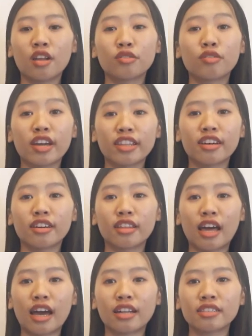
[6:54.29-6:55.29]
rather
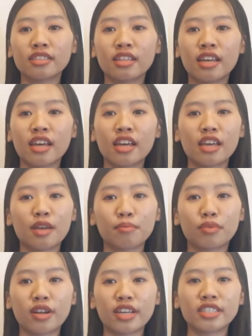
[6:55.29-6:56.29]
than
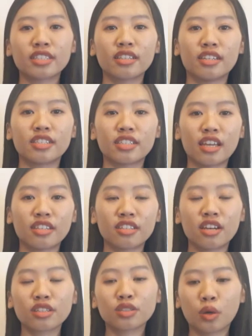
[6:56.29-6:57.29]
embrace the
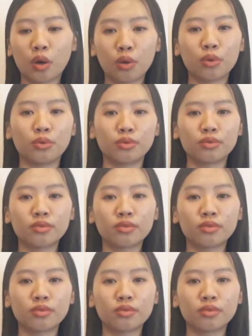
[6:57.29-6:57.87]
status quo.